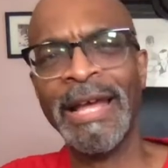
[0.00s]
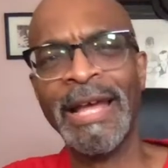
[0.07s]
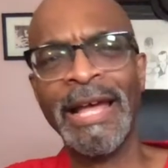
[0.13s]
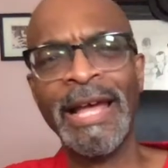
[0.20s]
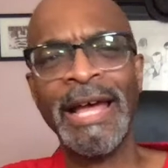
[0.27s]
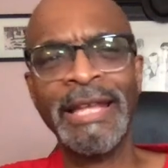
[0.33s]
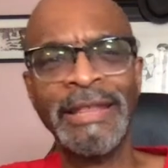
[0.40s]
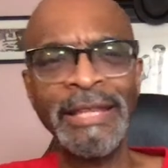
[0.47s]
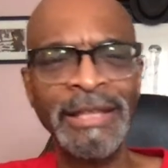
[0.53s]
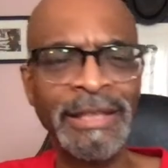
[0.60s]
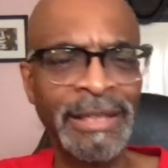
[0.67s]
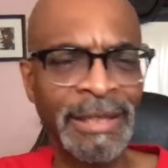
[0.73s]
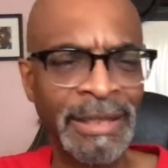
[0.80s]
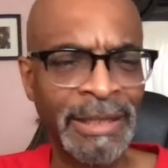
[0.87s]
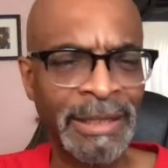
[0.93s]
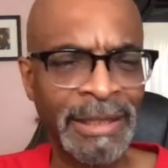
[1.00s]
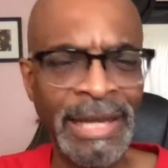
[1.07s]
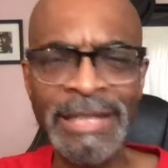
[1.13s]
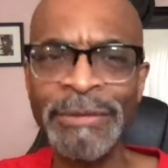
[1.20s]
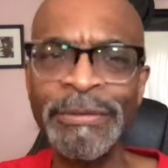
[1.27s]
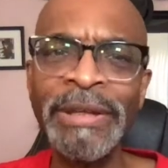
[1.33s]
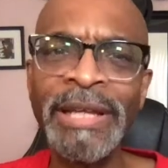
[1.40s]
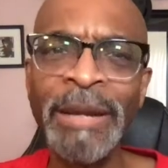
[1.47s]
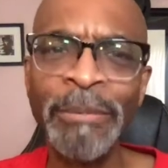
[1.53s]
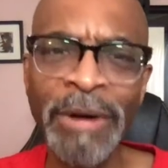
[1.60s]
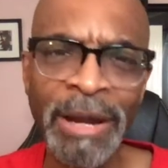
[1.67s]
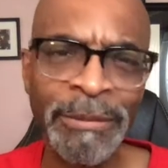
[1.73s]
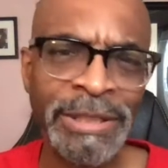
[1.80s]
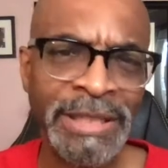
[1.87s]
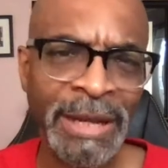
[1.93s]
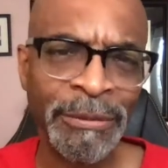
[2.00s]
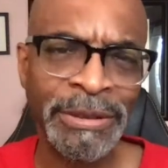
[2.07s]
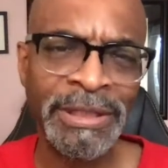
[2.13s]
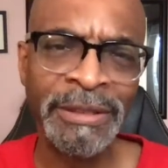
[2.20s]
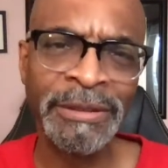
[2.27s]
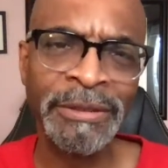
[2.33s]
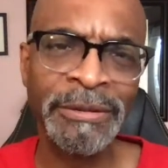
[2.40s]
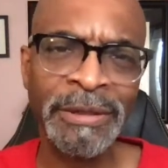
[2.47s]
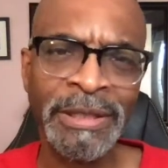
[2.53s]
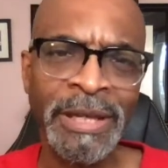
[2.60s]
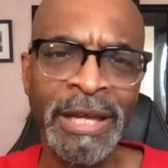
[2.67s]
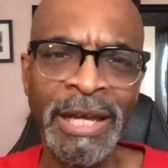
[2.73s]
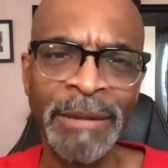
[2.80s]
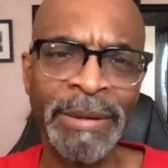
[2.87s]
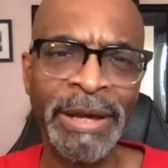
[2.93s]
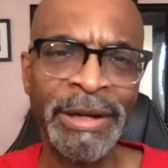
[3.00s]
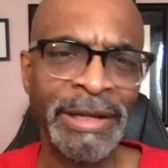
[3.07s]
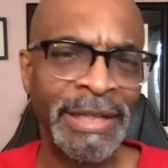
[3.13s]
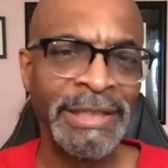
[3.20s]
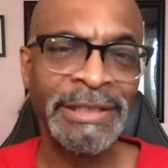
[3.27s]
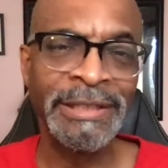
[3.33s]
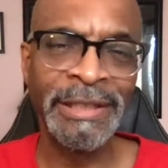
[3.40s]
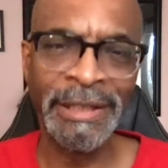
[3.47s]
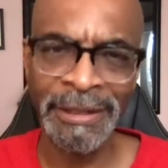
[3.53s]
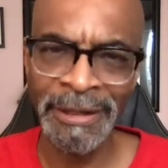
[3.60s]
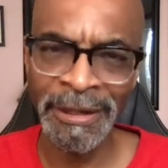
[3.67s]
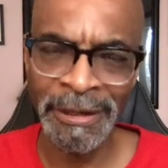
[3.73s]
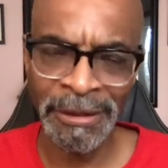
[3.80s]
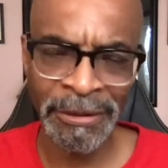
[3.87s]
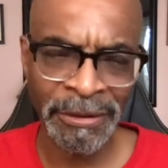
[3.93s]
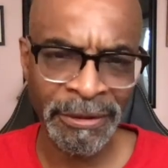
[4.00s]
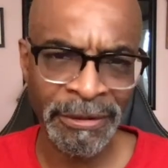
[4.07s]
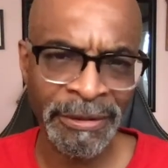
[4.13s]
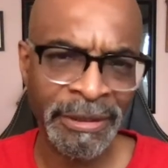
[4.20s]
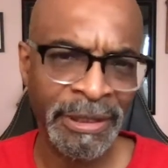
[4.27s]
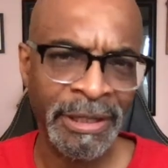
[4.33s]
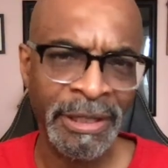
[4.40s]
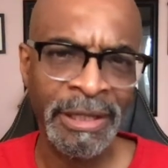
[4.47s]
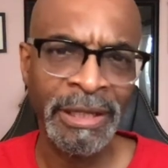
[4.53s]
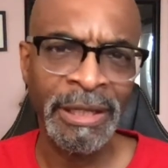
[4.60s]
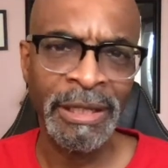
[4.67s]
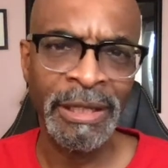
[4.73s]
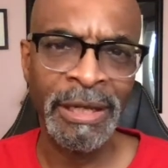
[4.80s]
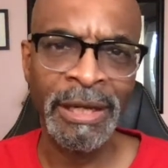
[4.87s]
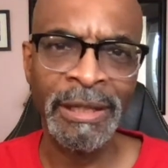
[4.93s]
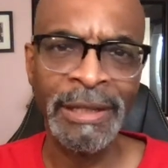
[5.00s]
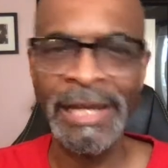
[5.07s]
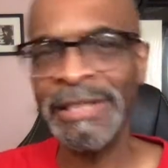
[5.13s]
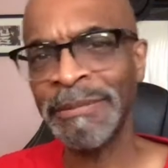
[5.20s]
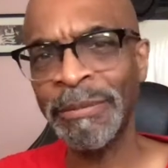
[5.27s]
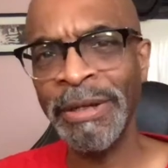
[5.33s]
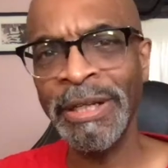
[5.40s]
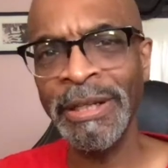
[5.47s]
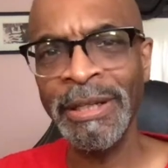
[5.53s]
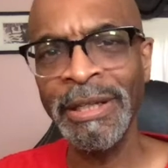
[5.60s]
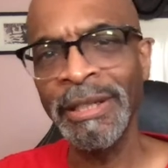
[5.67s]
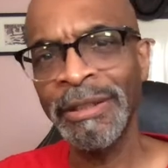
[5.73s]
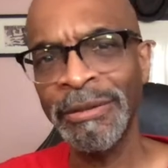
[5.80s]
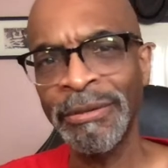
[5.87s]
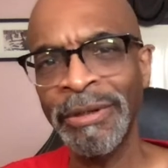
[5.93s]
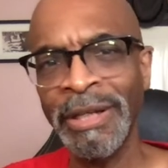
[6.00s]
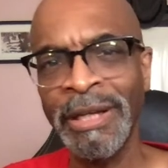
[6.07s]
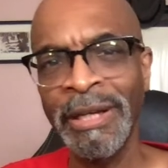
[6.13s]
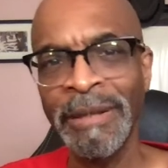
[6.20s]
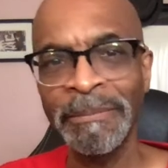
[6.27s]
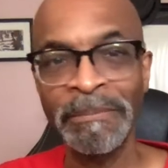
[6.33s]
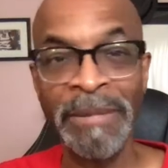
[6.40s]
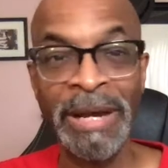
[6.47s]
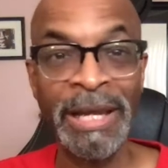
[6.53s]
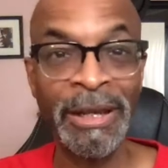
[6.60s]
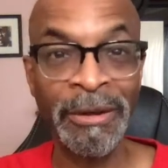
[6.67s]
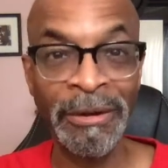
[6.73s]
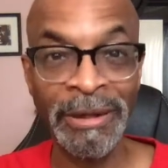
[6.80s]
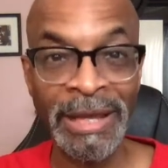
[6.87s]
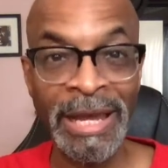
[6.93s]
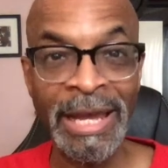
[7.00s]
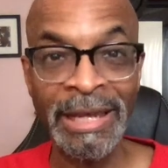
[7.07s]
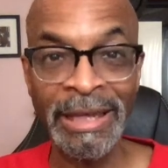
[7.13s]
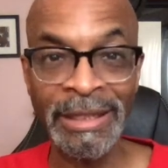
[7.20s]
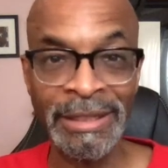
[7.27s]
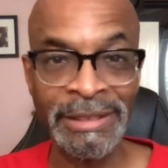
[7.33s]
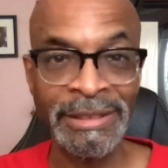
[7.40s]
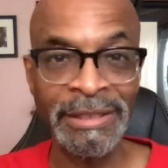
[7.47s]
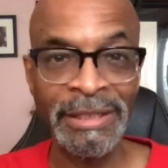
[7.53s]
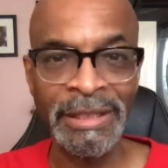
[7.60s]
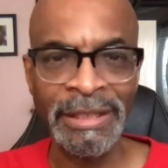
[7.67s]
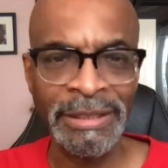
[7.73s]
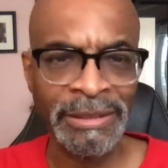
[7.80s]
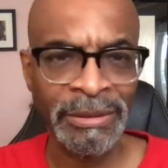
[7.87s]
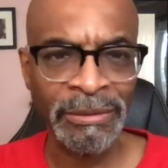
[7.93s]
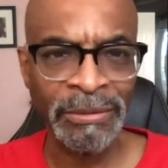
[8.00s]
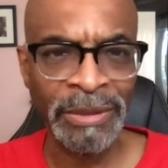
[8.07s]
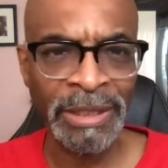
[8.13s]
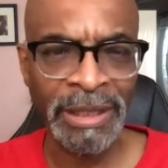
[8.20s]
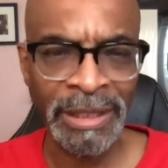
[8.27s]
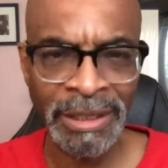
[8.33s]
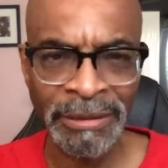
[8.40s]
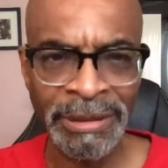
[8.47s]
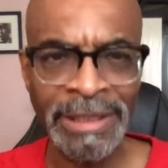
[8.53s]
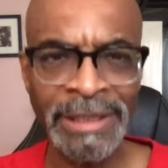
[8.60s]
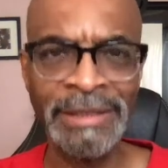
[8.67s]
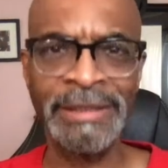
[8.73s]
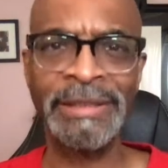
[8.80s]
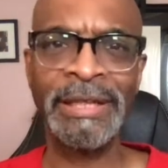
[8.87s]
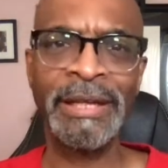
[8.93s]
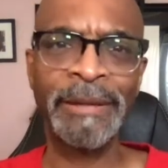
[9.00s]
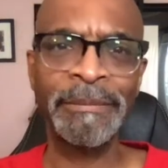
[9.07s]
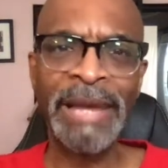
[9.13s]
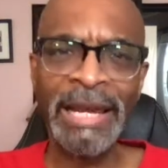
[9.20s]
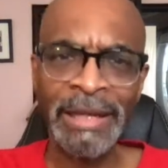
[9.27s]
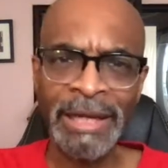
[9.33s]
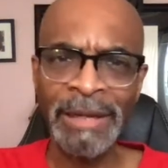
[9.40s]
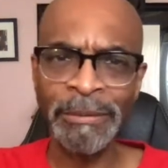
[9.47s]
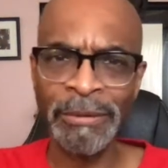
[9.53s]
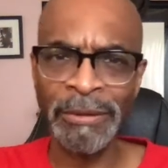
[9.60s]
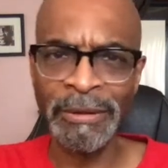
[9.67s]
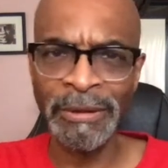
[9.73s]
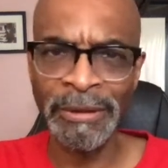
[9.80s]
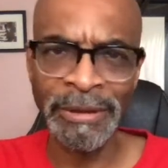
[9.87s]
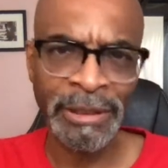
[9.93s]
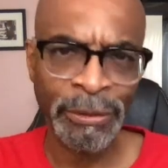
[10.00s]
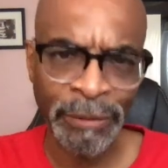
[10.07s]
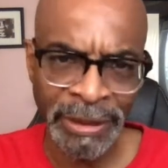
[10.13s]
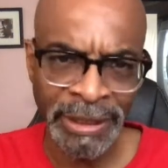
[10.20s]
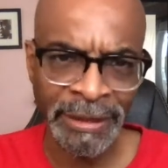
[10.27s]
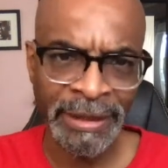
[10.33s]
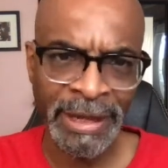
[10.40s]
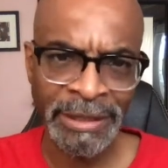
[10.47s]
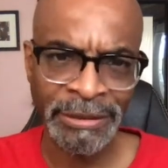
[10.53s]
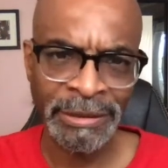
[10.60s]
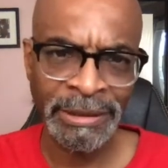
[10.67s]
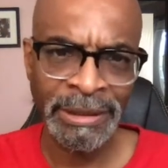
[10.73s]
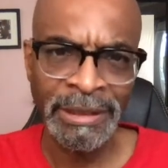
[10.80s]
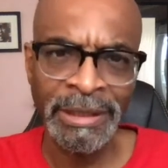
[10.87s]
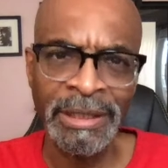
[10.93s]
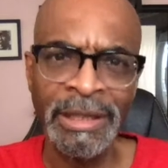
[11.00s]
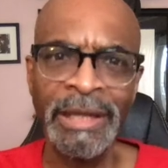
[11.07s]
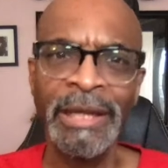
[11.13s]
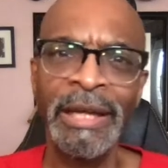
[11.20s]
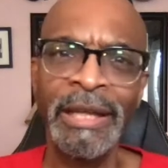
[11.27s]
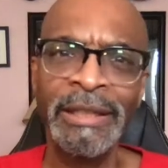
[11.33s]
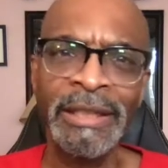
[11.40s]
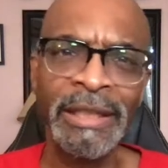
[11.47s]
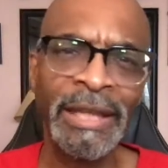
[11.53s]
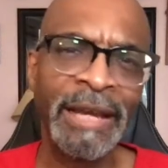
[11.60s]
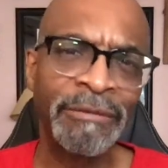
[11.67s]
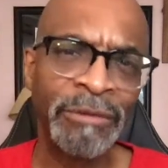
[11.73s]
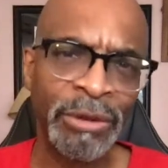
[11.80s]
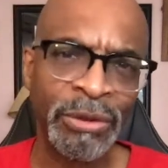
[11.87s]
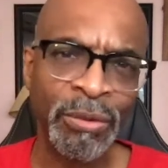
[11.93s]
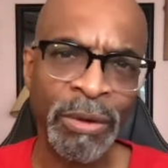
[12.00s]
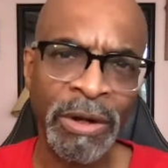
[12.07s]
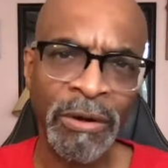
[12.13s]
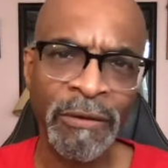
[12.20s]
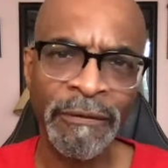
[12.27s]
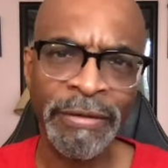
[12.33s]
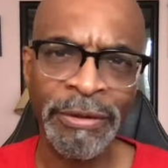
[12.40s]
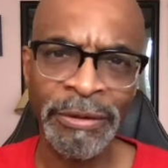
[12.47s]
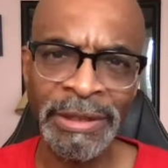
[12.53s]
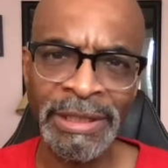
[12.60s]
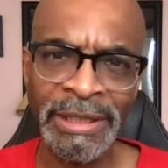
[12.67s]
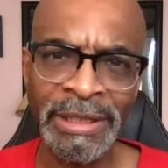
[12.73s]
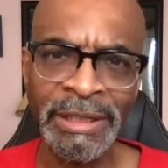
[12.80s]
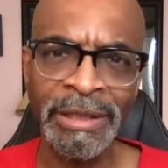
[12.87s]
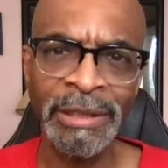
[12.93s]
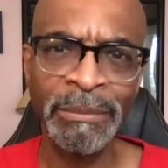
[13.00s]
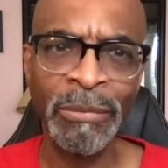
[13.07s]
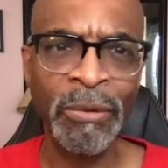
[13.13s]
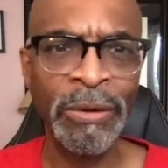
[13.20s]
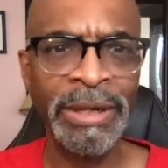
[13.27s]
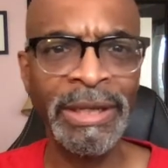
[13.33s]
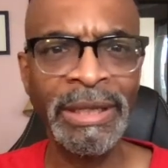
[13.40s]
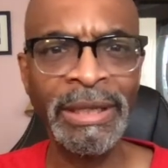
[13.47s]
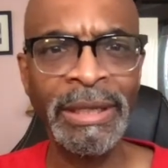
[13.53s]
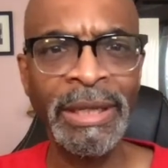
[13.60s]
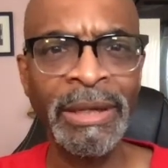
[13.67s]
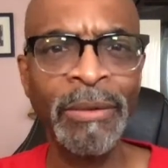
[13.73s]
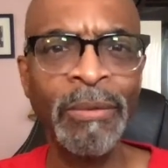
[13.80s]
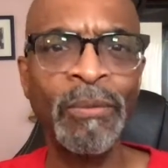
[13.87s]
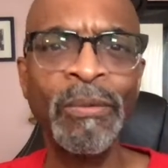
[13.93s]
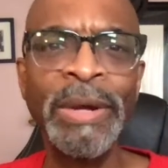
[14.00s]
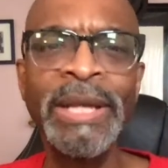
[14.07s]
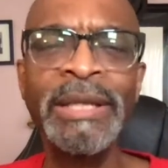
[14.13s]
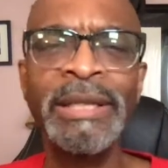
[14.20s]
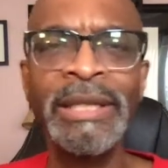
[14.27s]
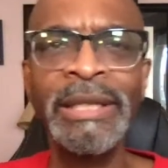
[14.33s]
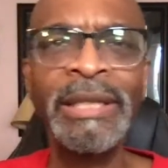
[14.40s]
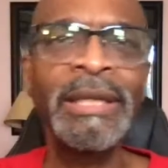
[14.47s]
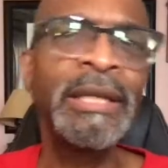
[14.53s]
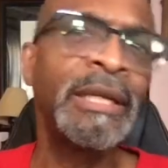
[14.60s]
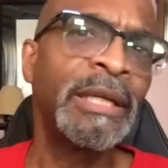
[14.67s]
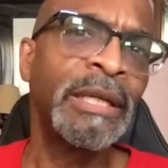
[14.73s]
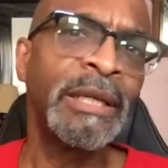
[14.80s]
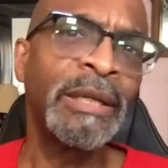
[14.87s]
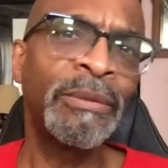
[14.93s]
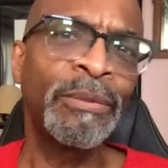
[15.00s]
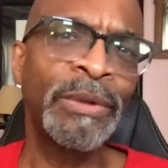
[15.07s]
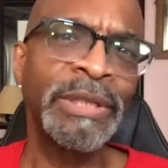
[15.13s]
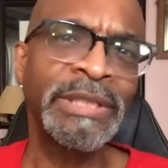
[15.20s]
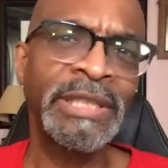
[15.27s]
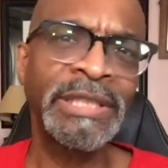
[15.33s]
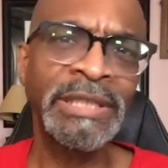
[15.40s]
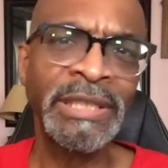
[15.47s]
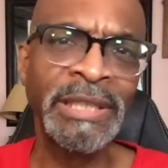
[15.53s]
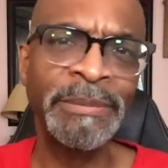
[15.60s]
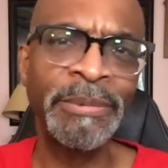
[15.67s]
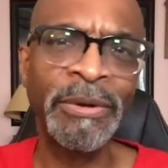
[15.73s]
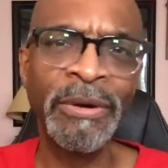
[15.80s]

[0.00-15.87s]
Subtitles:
I think last week I promised I would tell you about an incident that occurred last spring during my long hiatus. So here it is. Back in April, on the 20th, actually, a little after 12:30 in the morning, Wendy was asleep